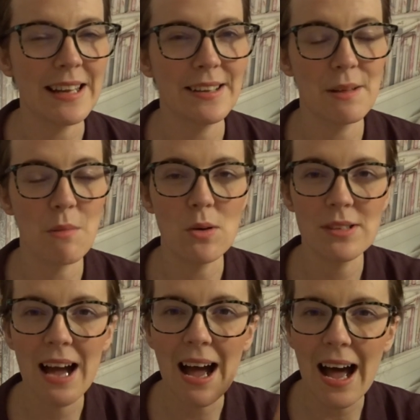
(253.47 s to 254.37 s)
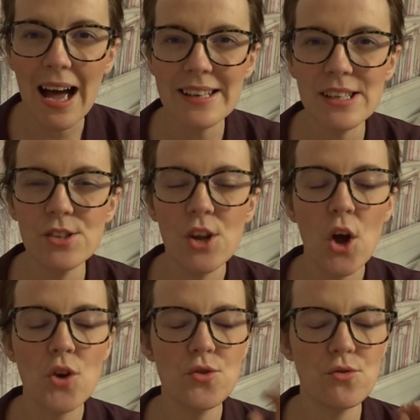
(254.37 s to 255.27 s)
and the most hardest
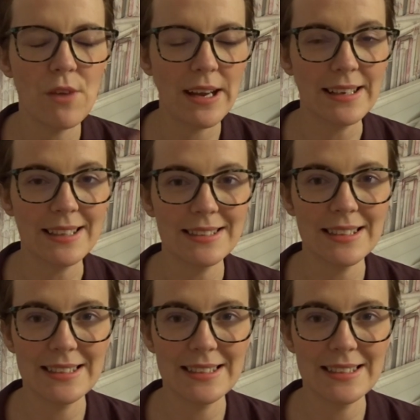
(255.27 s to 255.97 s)
trainers